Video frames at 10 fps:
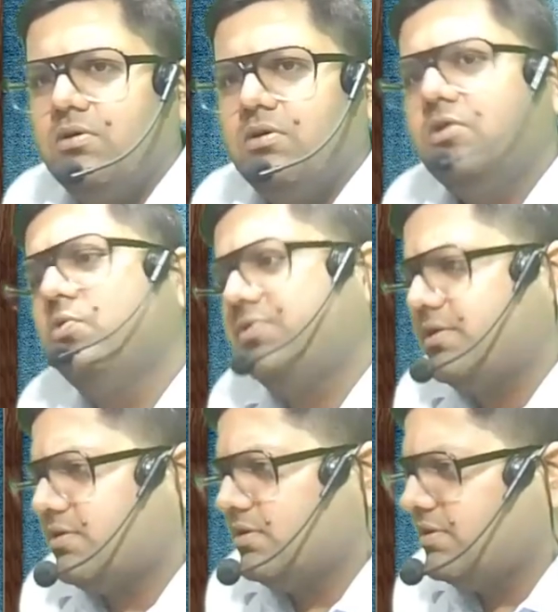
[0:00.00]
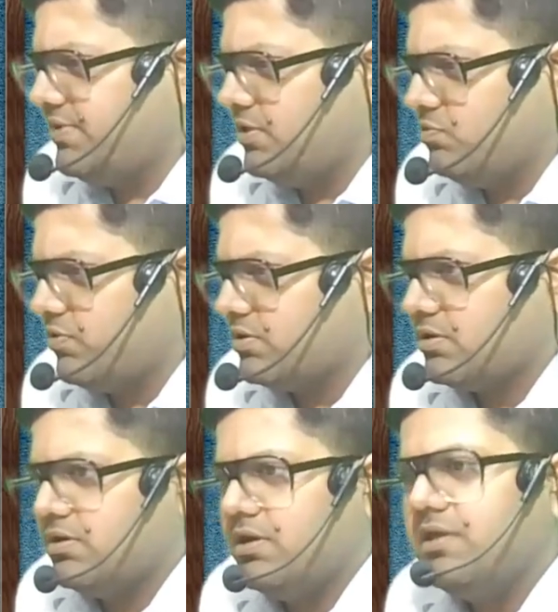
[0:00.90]
Use it the way you want.
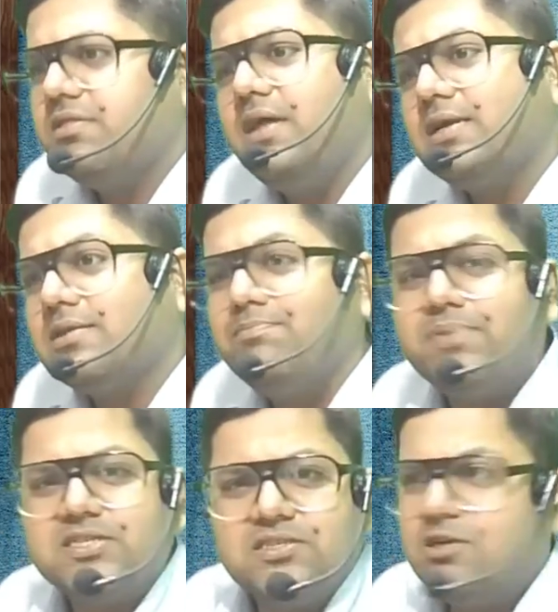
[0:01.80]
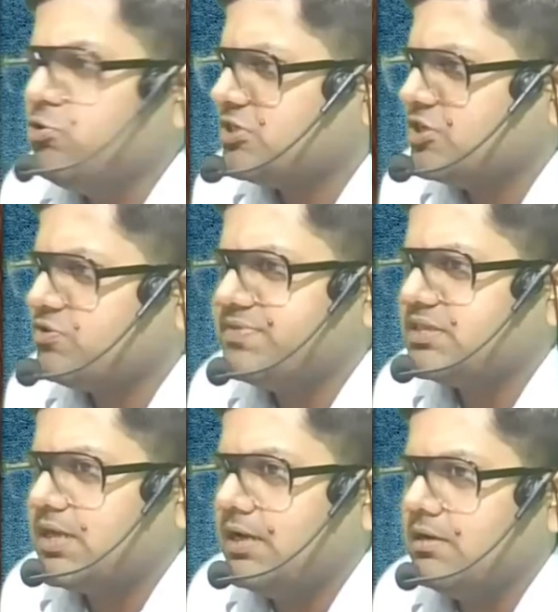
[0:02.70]
Is there some personal usage of
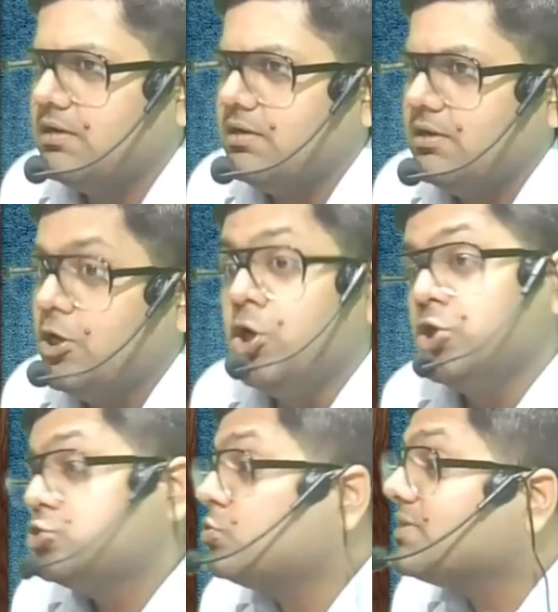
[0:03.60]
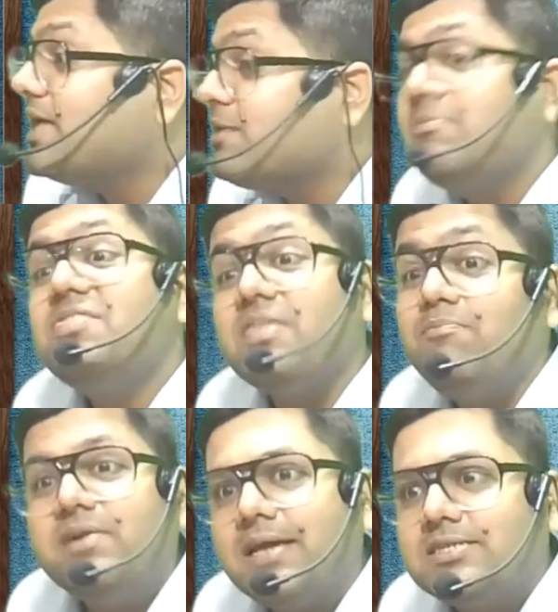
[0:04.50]
this car? Should there be
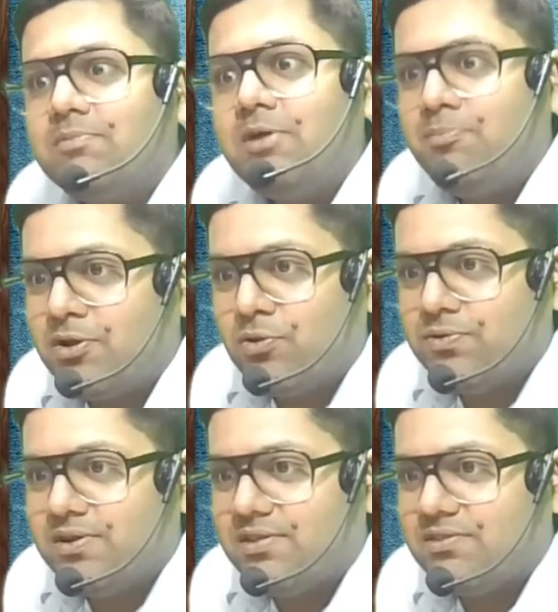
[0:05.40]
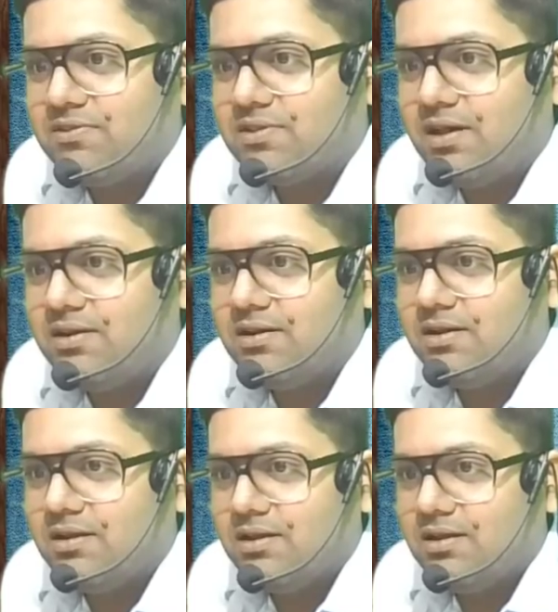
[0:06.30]
some taxable perquisite in this car?
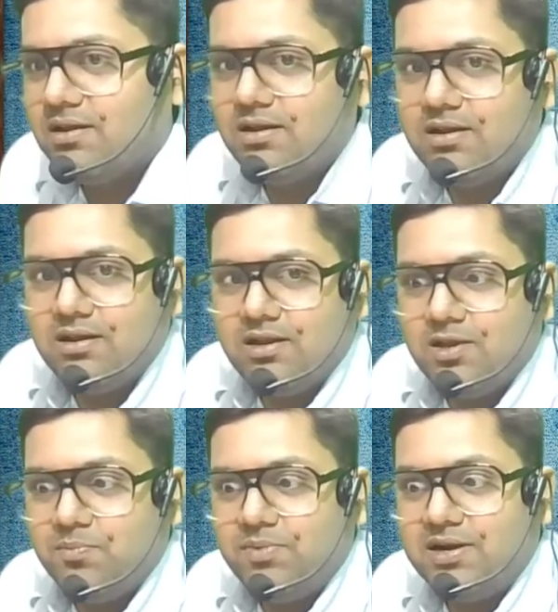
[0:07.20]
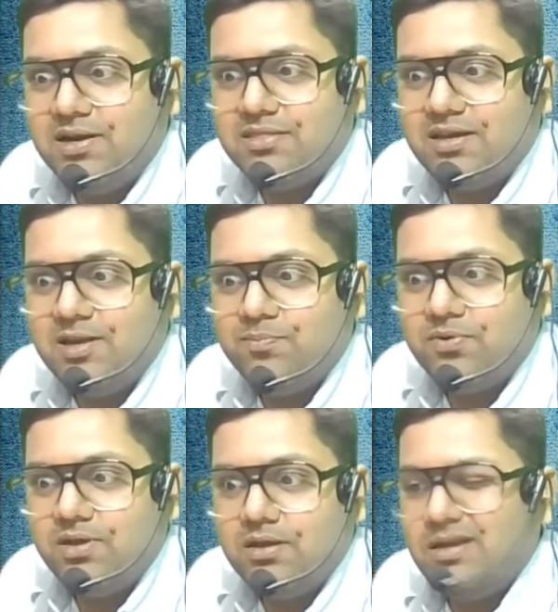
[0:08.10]
But listen,
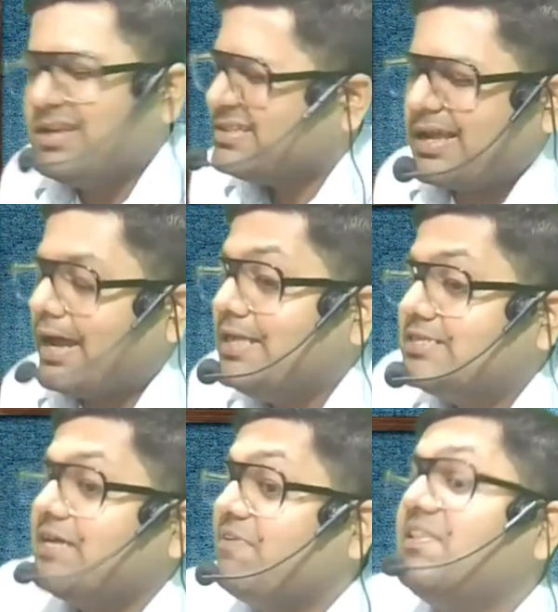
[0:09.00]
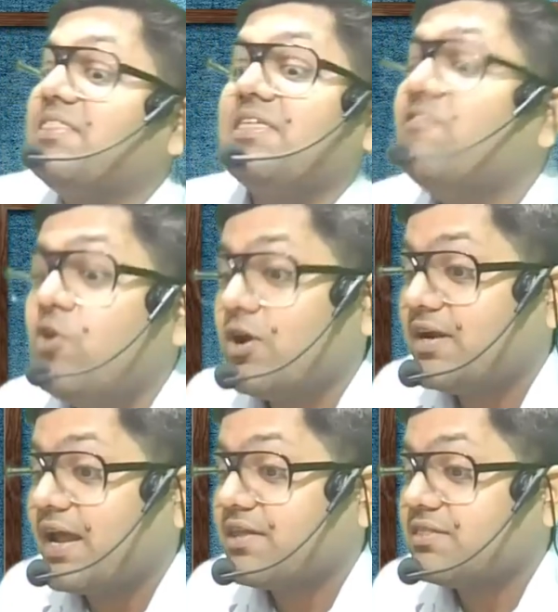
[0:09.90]
employee, style say we will save your
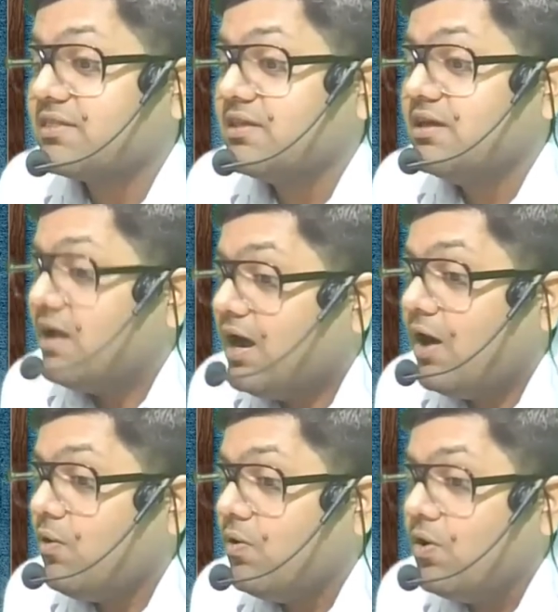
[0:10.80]
tax. How?